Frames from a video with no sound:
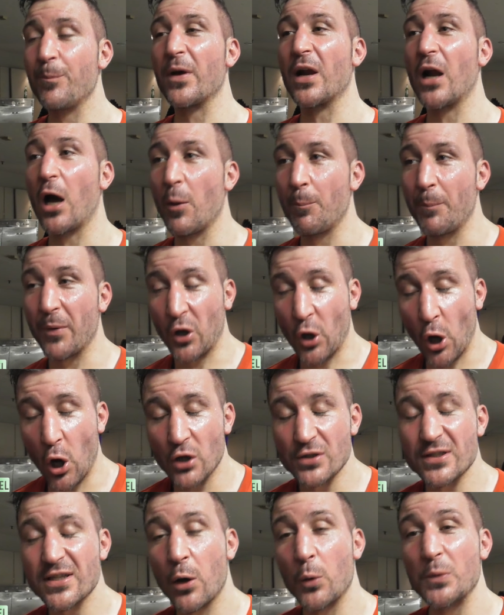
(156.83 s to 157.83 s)
but I,
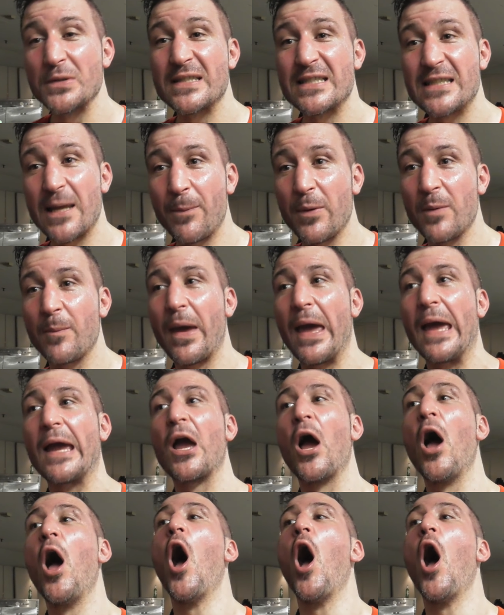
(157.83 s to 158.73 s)
because I was stepping back,